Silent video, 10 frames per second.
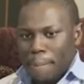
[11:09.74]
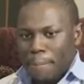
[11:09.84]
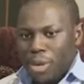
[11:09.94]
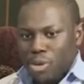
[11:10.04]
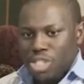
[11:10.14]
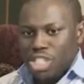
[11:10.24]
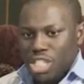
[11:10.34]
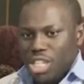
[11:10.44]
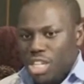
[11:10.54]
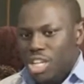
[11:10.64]

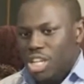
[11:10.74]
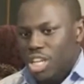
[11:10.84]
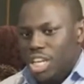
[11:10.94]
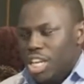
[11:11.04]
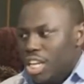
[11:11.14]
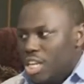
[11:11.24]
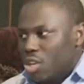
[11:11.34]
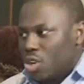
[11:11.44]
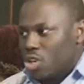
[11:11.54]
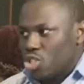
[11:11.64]
beauty
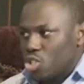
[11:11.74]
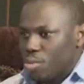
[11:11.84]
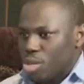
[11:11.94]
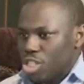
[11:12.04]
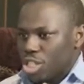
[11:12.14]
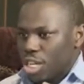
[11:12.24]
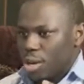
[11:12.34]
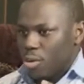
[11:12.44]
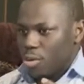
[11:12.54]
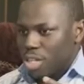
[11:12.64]
or so much
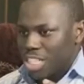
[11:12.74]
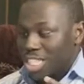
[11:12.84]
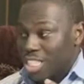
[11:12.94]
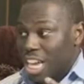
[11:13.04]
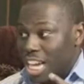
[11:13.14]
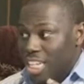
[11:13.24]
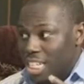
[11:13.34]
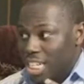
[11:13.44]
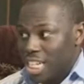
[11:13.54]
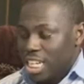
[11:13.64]

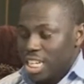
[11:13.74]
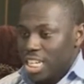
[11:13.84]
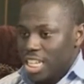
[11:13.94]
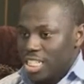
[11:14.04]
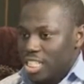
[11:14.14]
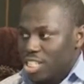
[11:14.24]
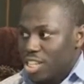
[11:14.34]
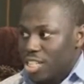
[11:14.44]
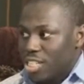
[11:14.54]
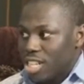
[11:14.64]
design that it
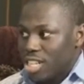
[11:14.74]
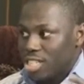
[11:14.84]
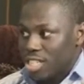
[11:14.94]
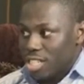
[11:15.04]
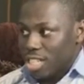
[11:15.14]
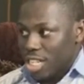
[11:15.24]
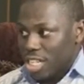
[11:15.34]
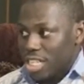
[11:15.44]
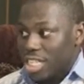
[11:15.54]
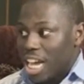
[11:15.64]
transcends
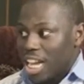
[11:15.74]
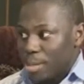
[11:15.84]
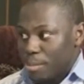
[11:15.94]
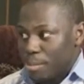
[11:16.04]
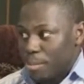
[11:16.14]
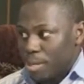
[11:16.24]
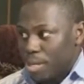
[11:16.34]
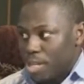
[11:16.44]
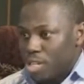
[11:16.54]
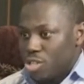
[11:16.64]
time.
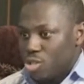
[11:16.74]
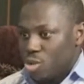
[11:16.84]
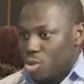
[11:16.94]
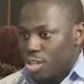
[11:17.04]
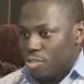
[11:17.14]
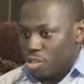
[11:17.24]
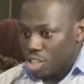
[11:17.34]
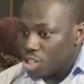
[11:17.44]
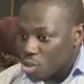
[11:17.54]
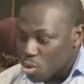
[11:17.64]
So if you
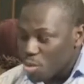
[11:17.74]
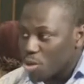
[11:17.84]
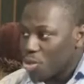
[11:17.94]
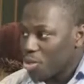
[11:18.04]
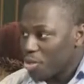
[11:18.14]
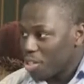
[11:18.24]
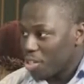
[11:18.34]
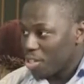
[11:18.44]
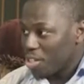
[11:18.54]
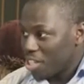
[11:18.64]
see it tomorrow,
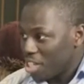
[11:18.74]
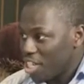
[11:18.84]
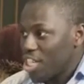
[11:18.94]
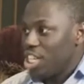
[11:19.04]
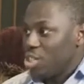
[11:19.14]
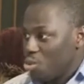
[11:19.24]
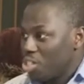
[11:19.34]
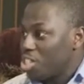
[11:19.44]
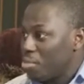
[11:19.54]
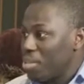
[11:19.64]
it will
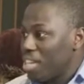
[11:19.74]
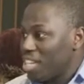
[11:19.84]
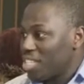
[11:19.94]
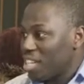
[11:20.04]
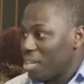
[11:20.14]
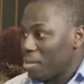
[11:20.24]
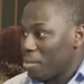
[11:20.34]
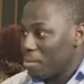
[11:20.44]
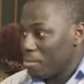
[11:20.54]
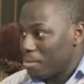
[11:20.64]
still be as
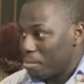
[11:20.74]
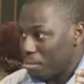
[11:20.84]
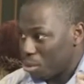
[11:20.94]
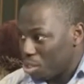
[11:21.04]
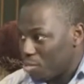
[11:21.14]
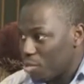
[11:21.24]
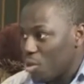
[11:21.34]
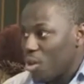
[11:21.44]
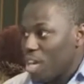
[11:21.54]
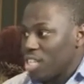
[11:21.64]

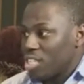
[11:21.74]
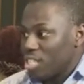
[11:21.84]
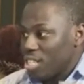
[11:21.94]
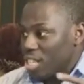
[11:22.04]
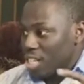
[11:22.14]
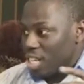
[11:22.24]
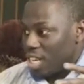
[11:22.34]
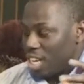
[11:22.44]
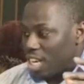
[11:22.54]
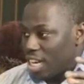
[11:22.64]
beautiful or as
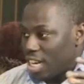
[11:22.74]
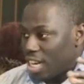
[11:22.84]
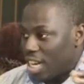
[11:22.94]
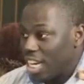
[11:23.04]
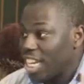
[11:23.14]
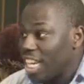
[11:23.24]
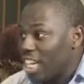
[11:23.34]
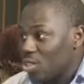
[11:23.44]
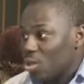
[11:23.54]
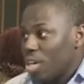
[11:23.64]

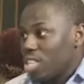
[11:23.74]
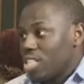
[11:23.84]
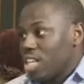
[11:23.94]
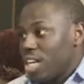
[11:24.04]
elegant or as